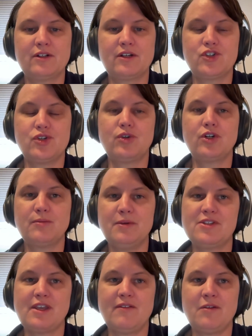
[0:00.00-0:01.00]
because you could be
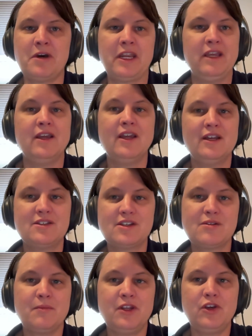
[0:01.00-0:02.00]
saving money.
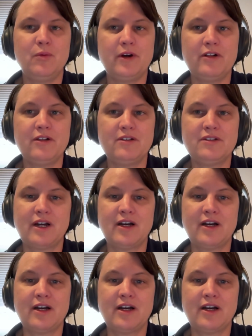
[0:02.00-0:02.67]
Doesn't mean you will.